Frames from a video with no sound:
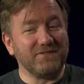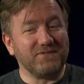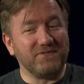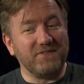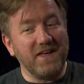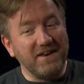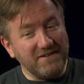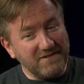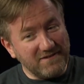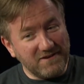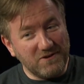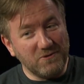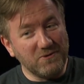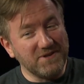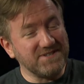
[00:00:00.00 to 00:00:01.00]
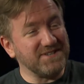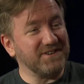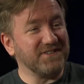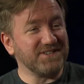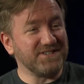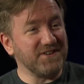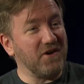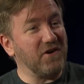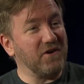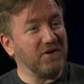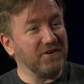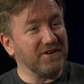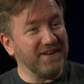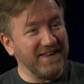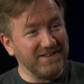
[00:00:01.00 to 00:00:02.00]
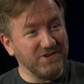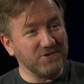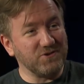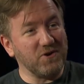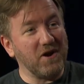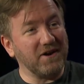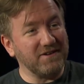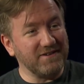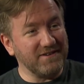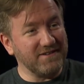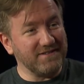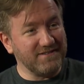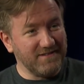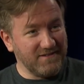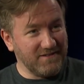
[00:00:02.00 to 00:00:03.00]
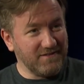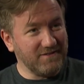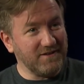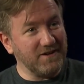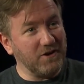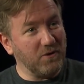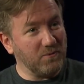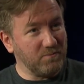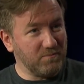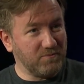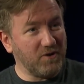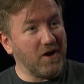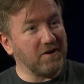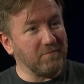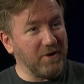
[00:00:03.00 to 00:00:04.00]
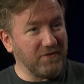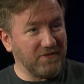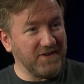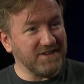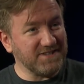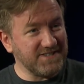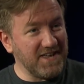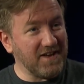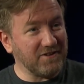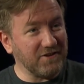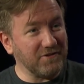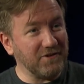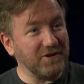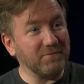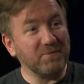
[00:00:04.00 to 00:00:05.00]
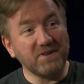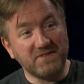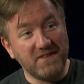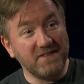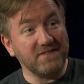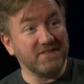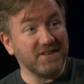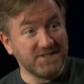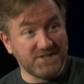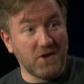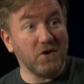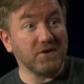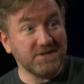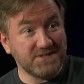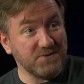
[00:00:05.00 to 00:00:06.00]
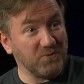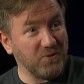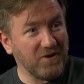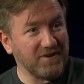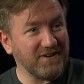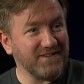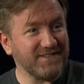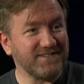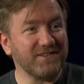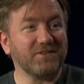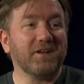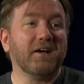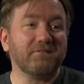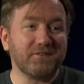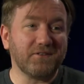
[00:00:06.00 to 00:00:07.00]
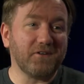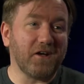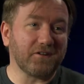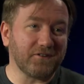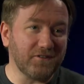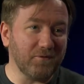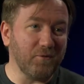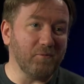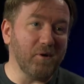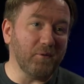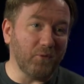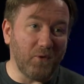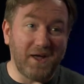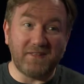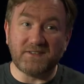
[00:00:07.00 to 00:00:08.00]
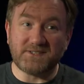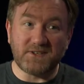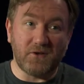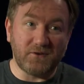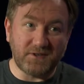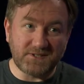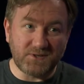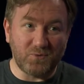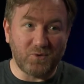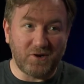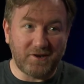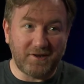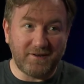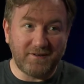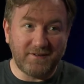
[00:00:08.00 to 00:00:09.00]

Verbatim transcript: then you listen to the song and you're trying to you know, talk about things technically, but then the song isn't working. So you have to talk to them about why the song isn't working.